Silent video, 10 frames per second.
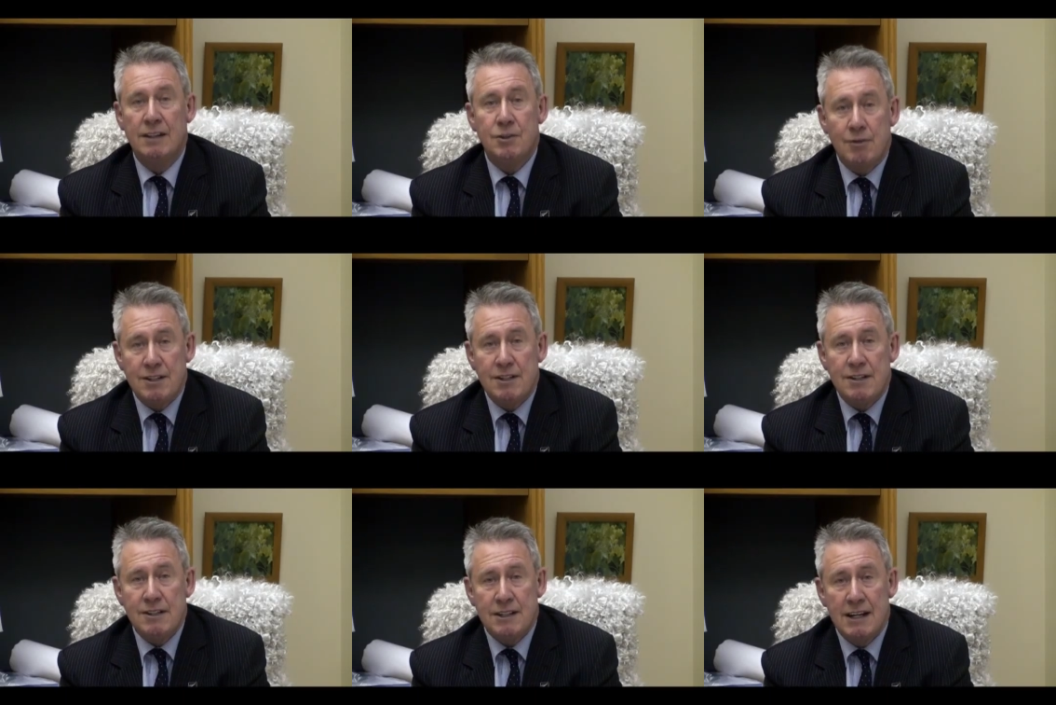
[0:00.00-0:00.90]
its
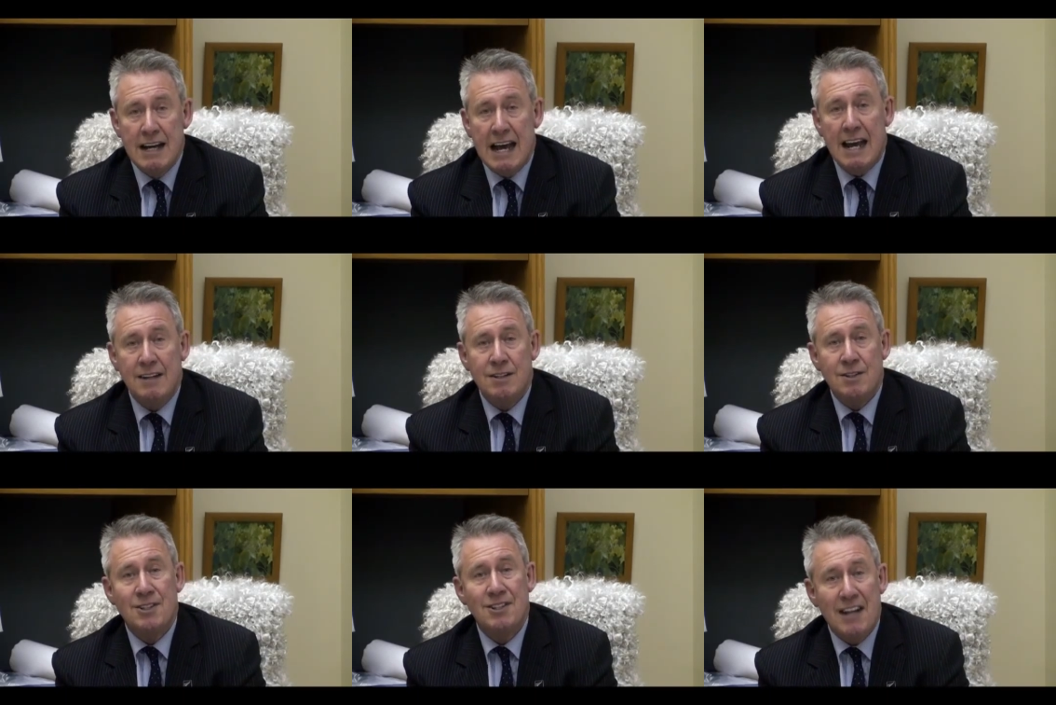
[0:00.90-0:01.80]
residents, and
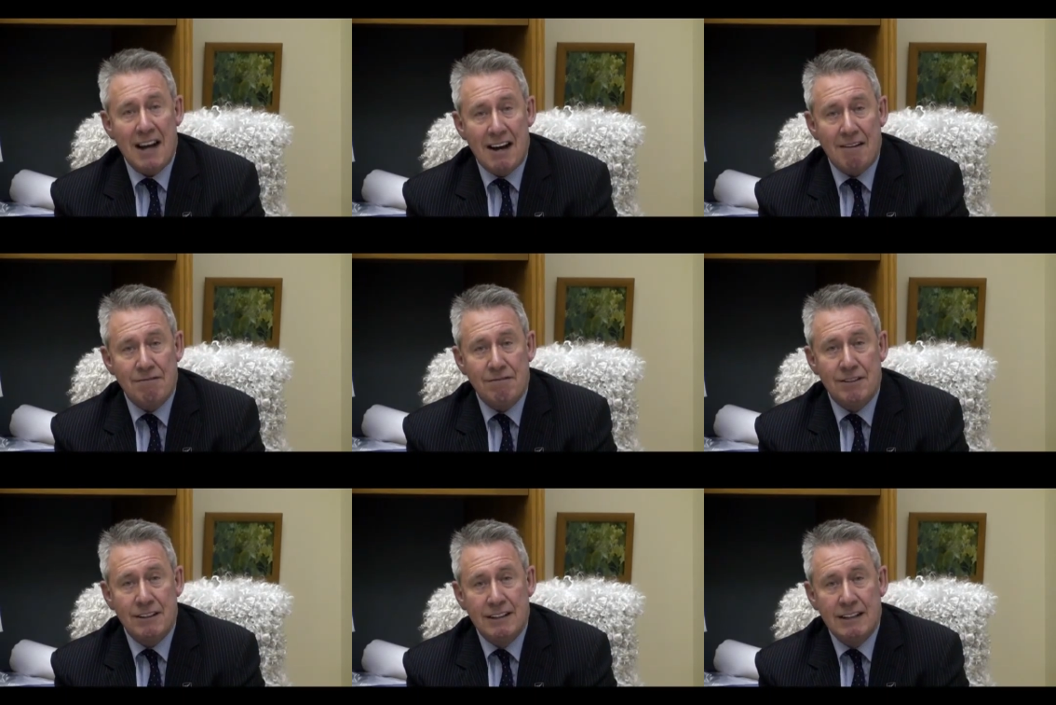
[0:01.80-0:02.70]
its staff
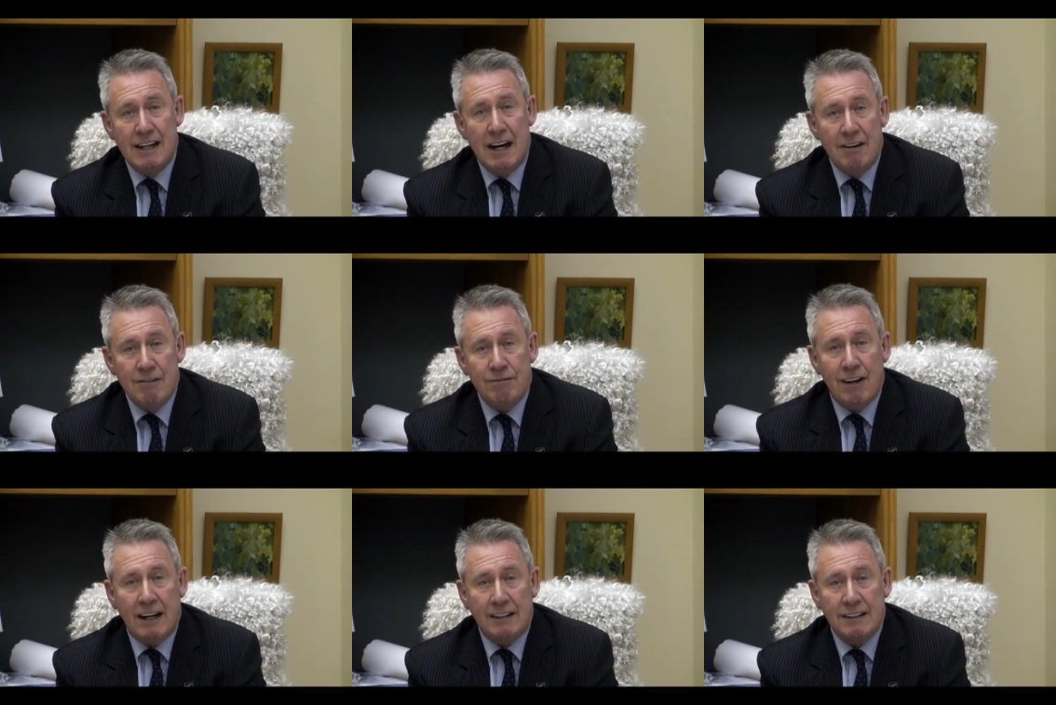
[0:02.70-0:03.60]
are in
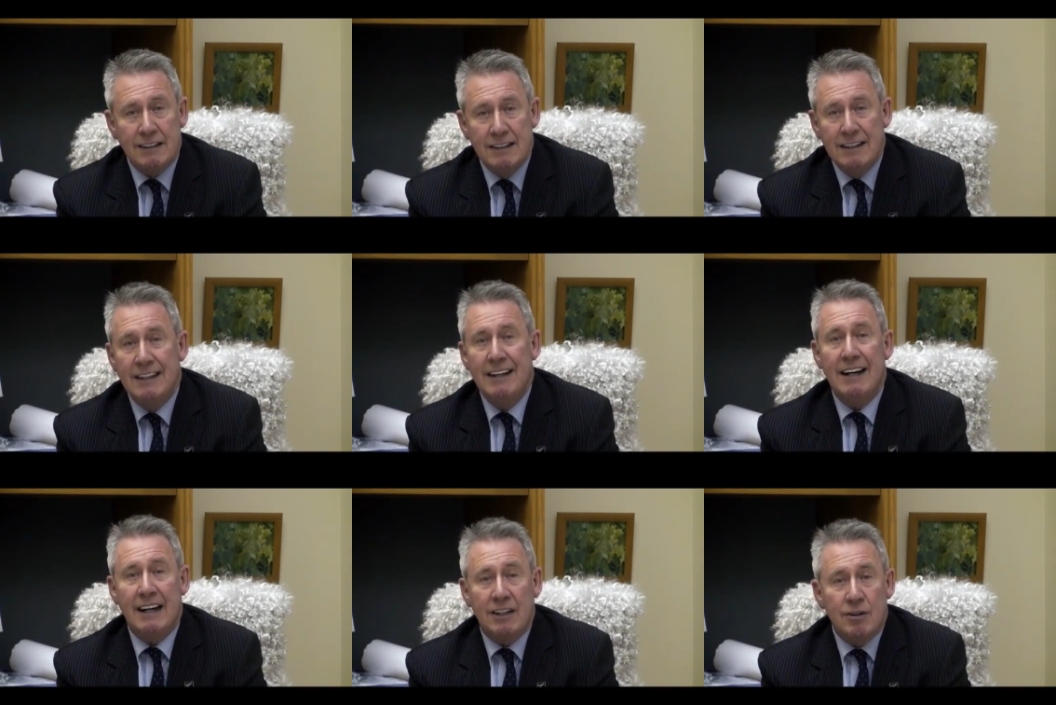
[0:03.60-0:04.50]
fact
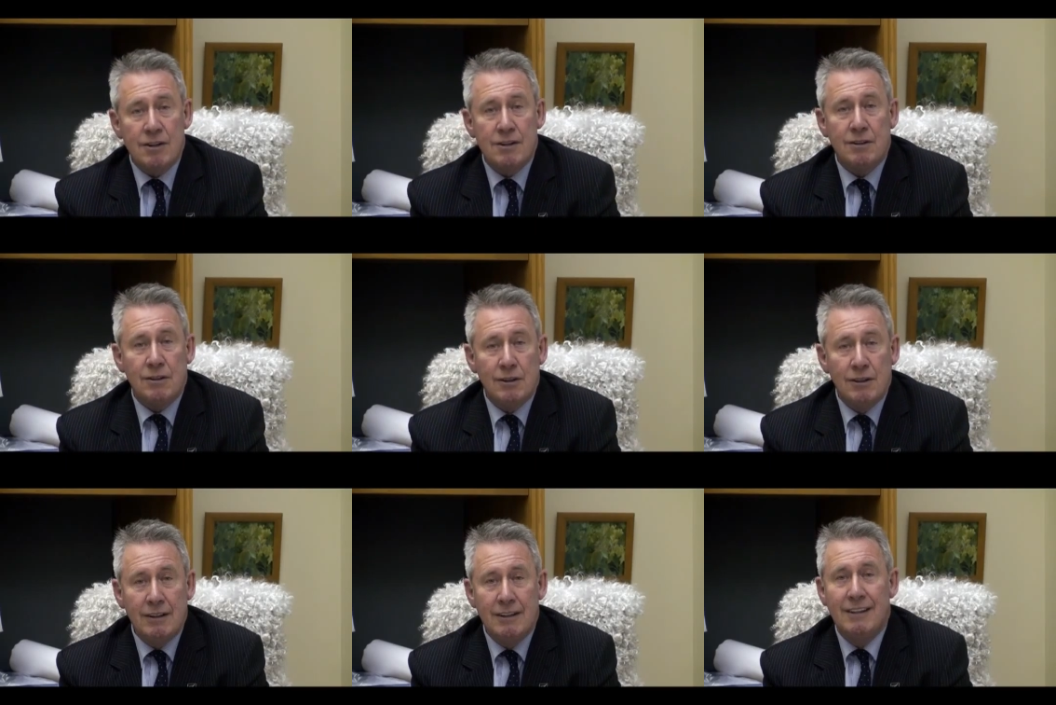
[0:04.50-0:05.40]
a
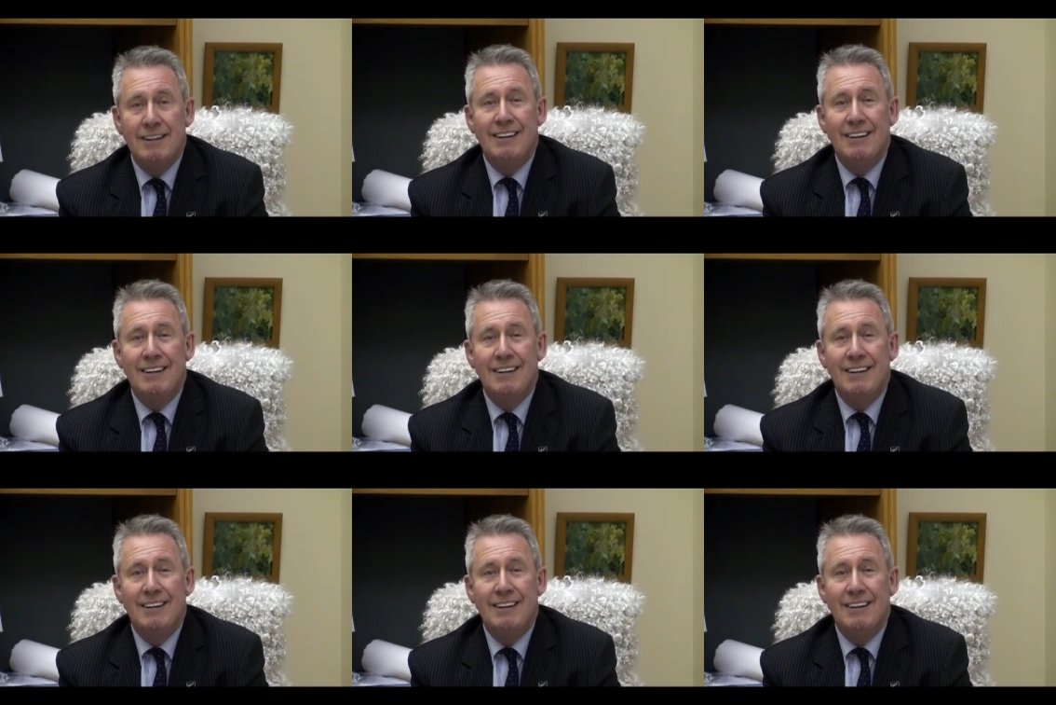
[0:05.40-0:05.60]
critical,